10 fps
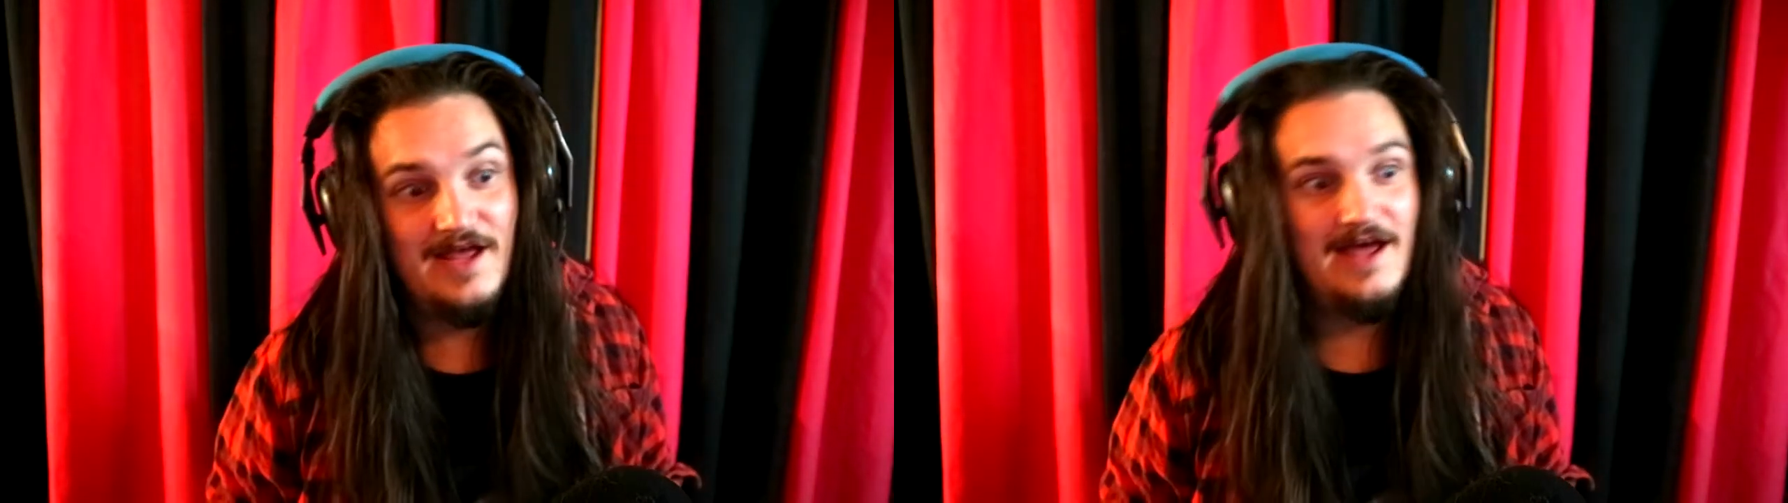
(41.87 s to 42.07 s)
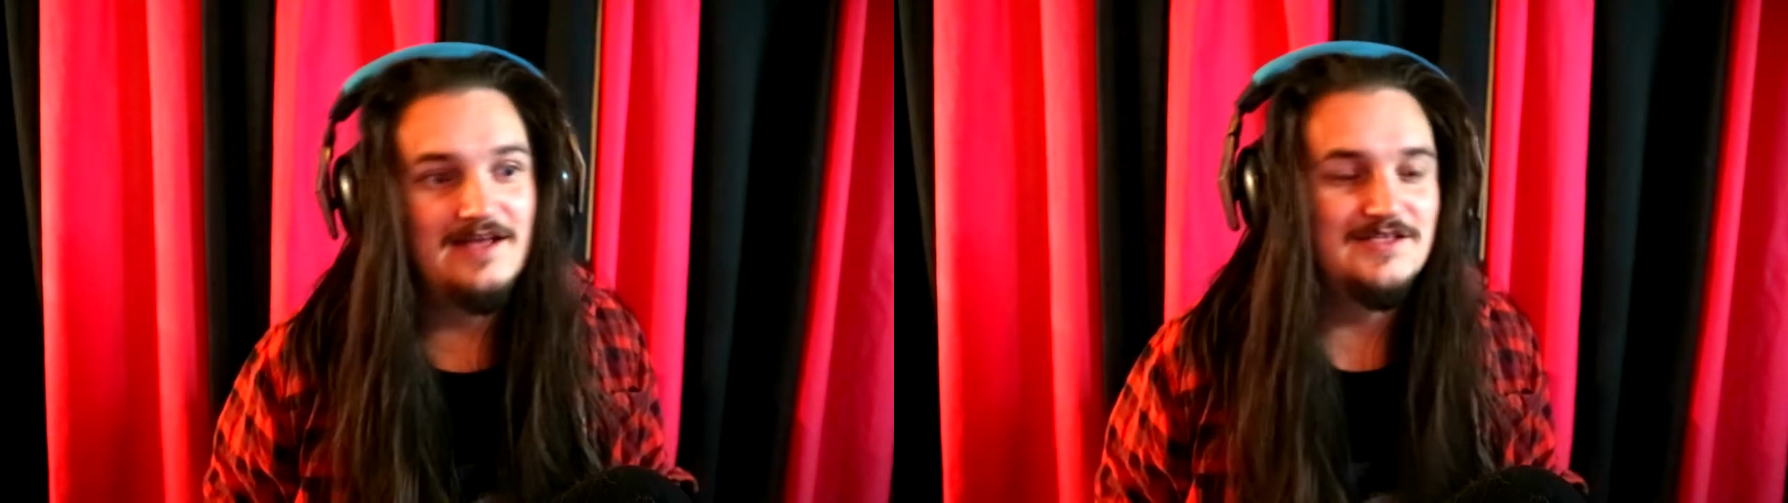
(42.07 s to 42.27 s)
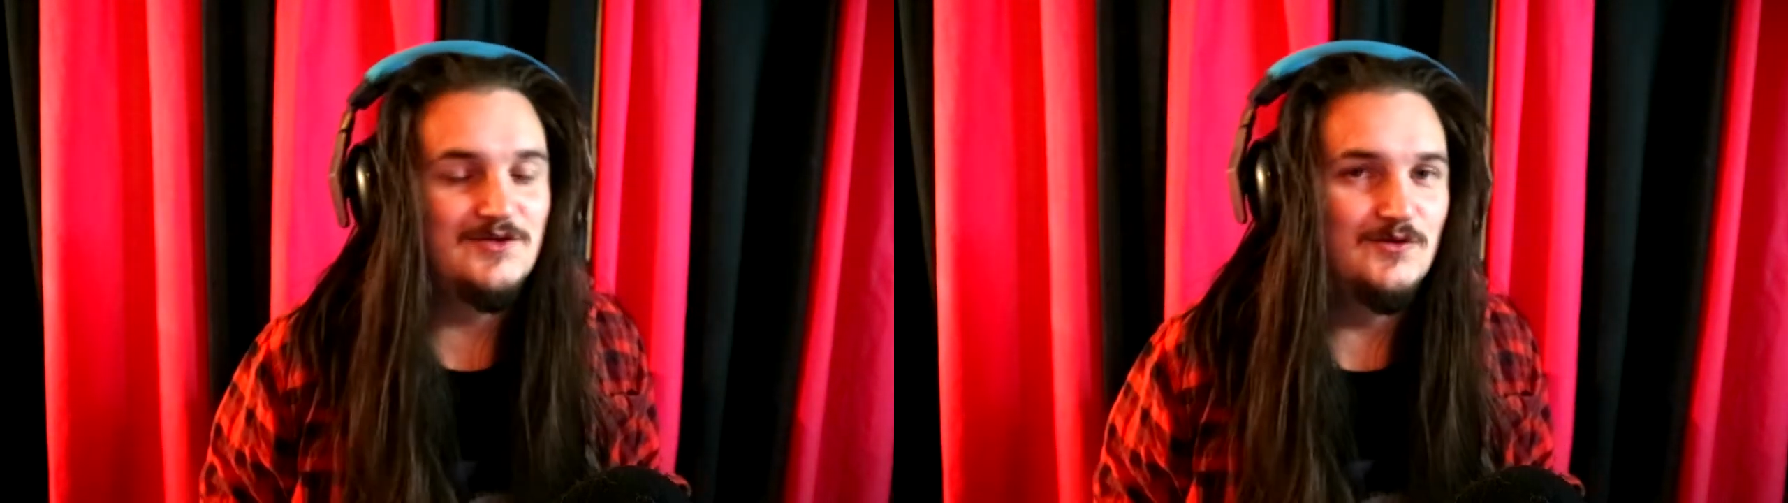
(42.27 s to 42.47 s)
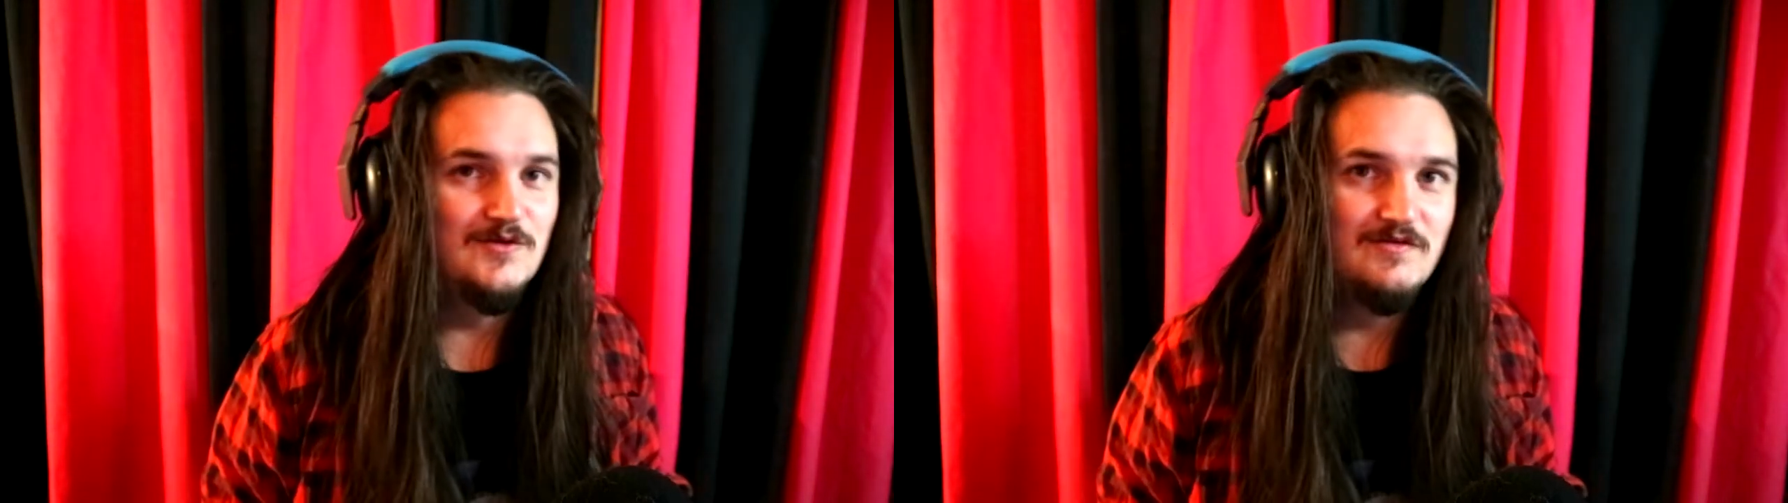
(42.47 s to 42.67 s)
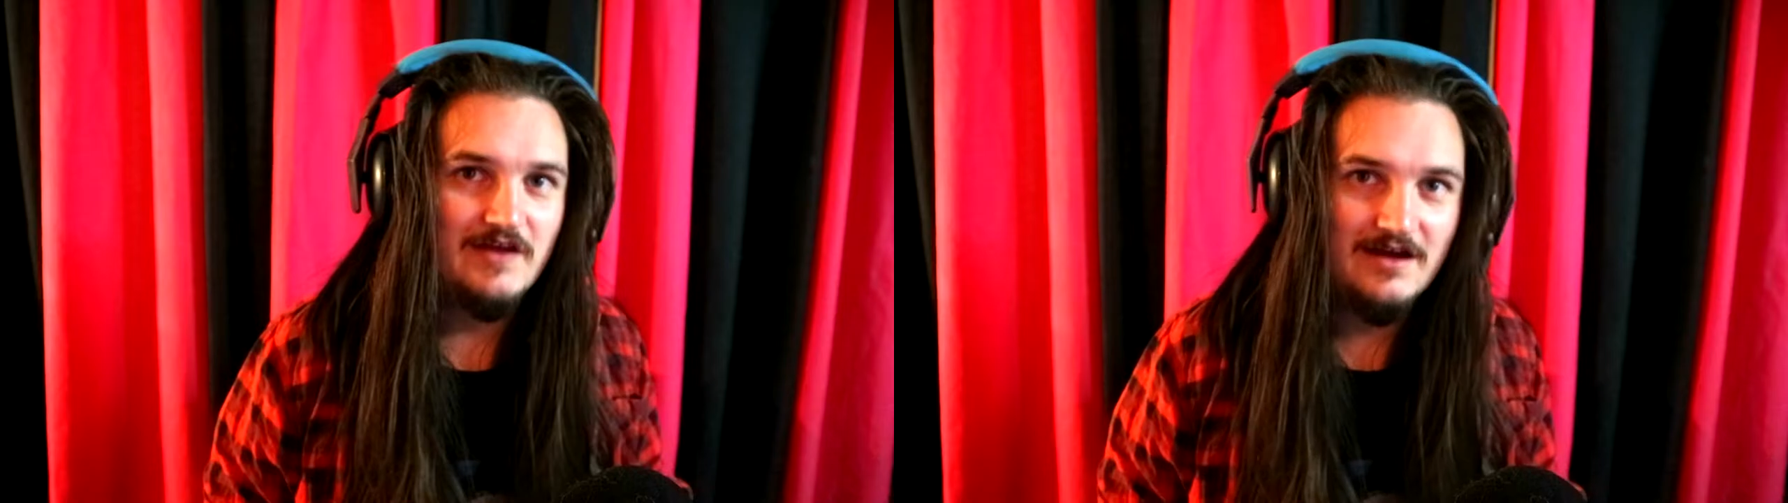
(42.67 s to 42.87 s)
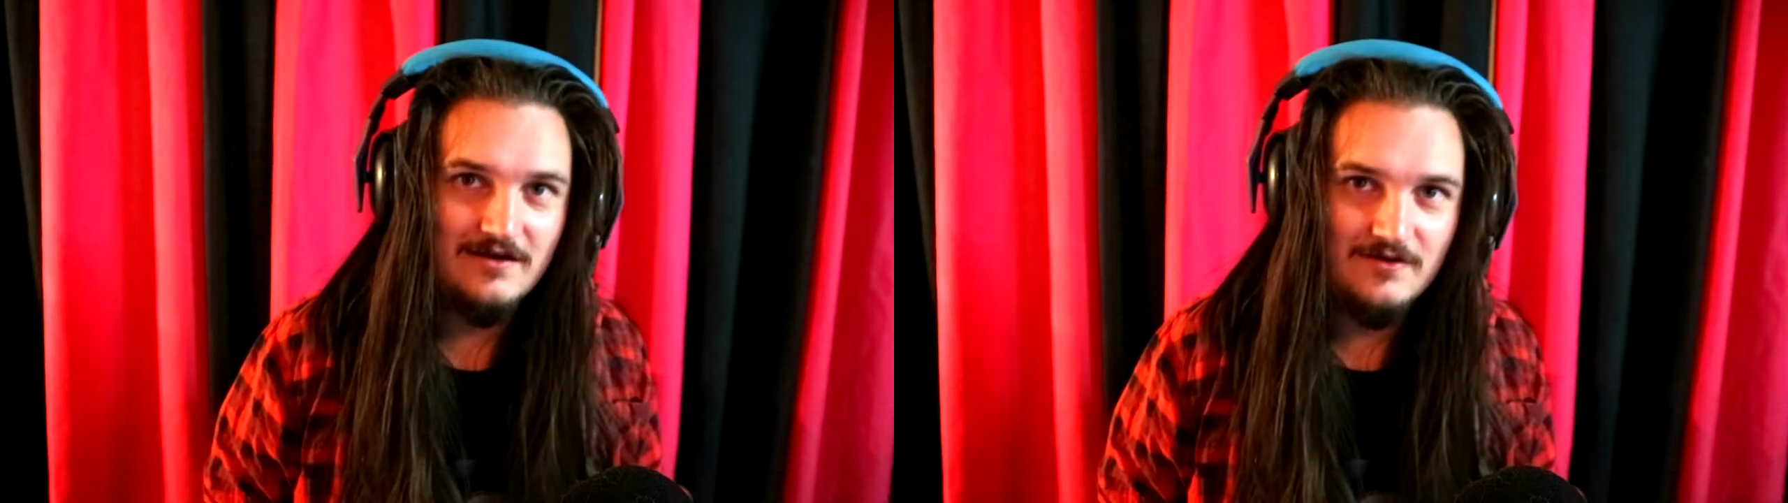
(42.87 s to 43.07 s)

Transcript: has gone down.